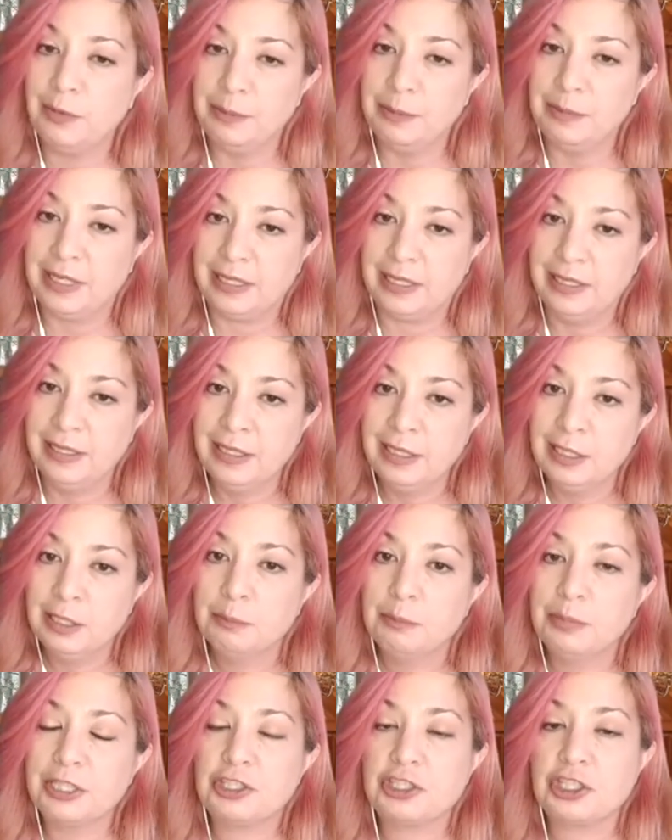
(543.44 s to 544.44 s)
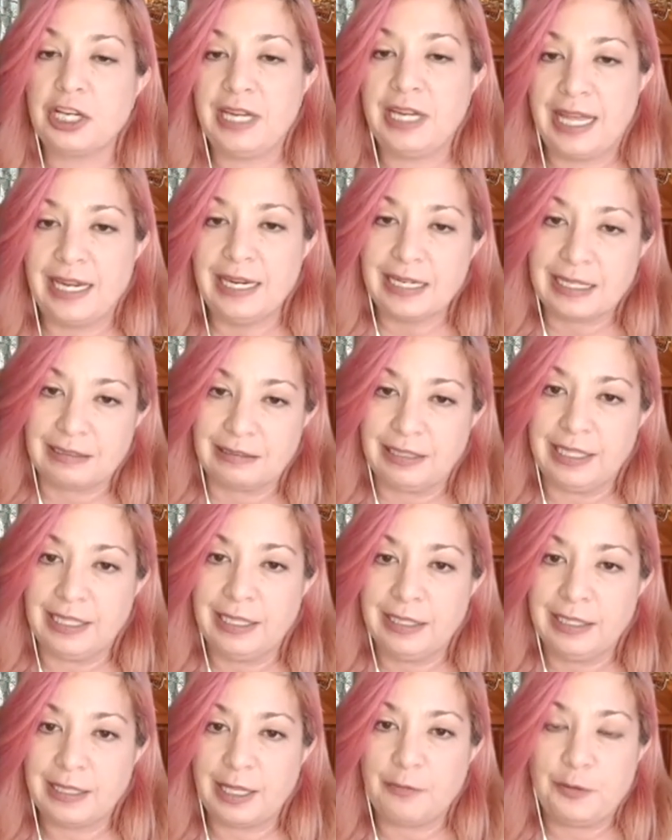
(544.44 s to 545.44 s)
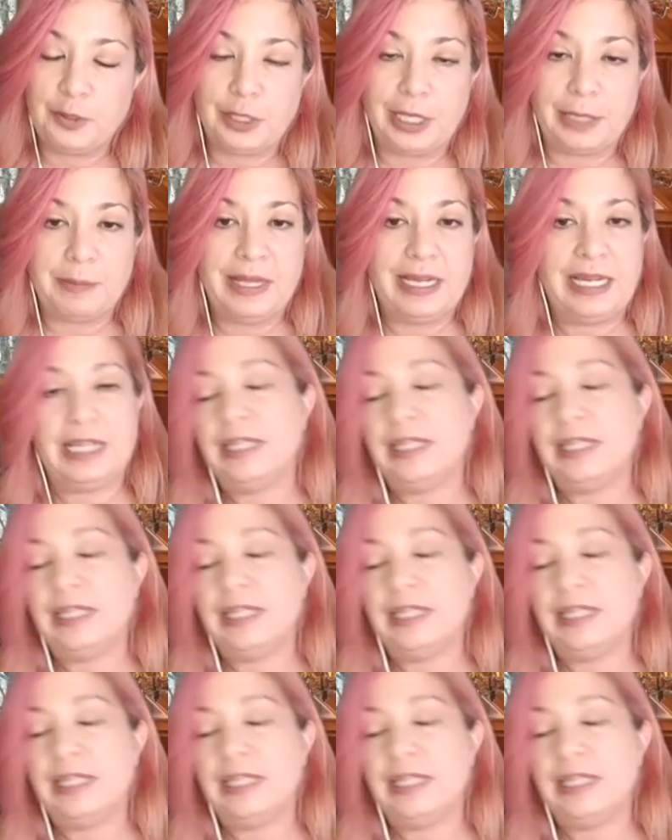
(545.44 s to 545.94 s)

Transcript: women, but genetically they feel like men.